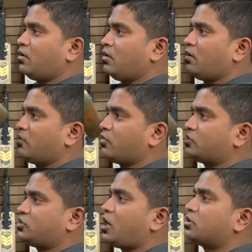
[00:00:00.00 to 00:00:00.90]
So it
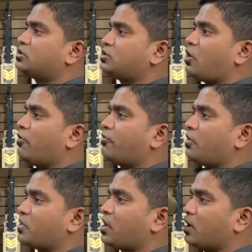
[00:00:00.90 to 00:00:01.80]
starts off from
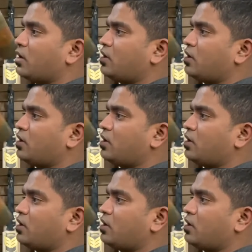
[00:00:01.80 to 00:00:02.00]
here.